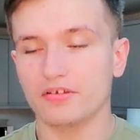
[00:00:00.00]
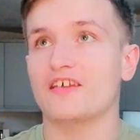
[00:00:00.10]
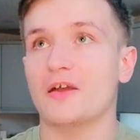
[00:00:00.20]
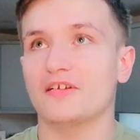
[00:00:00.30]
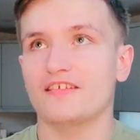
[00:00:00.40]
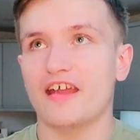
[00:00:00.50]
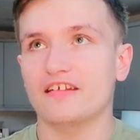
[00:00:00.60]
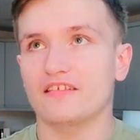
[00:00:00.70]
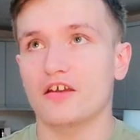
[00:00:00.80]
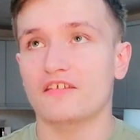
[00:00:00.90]
So we
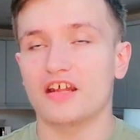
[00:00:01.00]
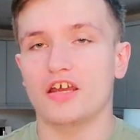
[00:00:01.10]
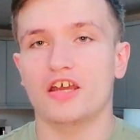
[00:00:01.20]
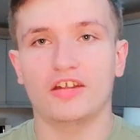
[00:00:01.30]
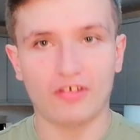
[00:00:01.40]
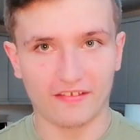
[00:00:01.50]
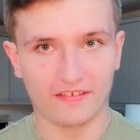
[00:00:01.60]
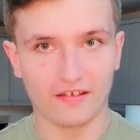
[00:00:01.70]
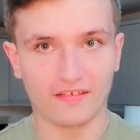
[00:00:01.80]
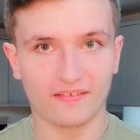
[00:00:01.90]
decided to go to like
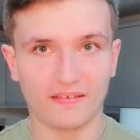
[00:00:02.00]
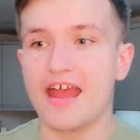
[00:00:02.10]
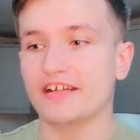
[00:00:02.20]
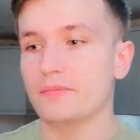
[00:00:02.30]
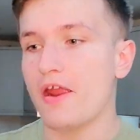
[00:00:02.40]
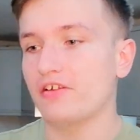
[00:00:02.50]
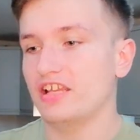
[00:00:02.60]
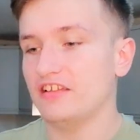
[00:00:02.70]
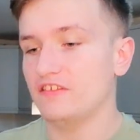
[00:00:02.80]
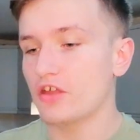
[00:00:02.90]
hairdressers, and
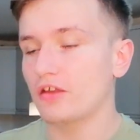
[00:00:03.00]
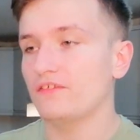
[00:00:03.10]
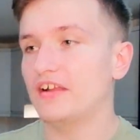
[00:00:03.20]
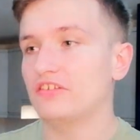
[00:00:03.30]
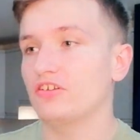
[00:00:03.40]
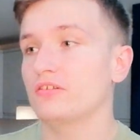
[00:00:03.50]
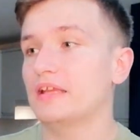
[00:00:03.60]
apparently he's known for like doing